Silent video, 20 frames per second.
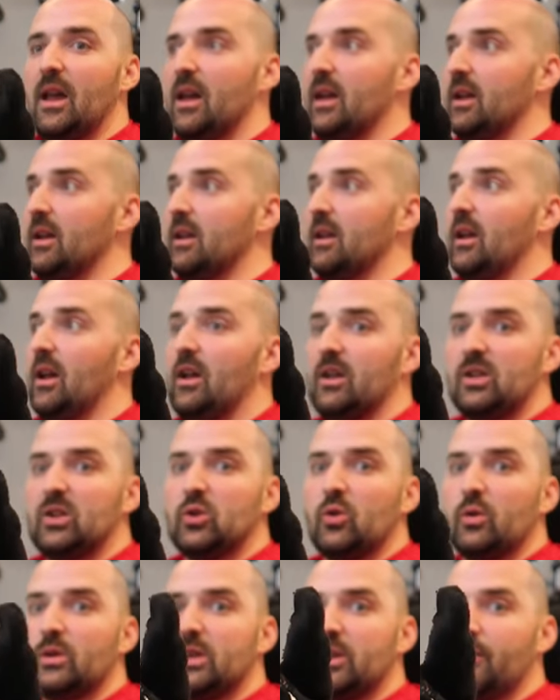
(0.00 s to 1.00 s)
a, uh, a
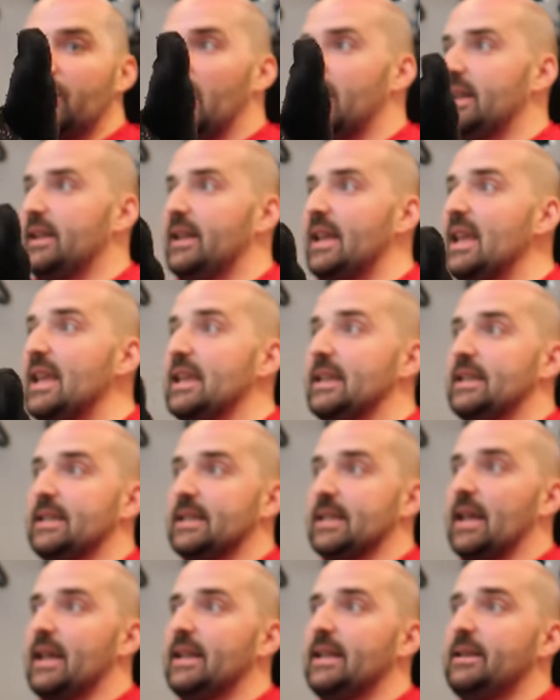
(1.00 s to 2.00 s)
sort of at
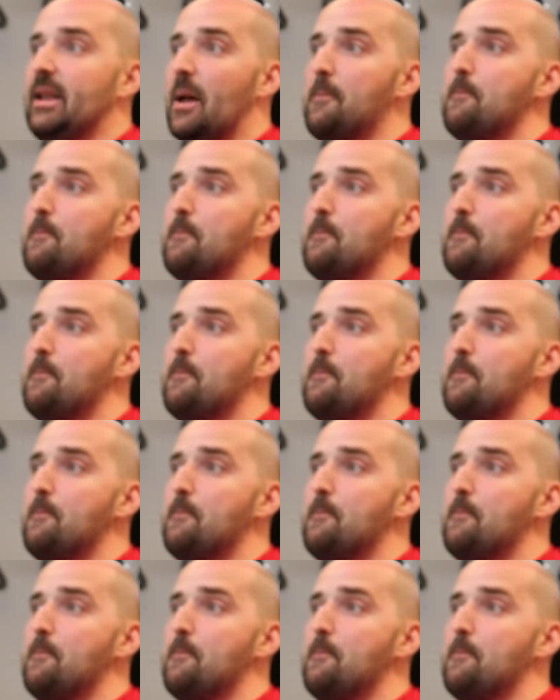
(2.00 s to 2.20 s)
least a,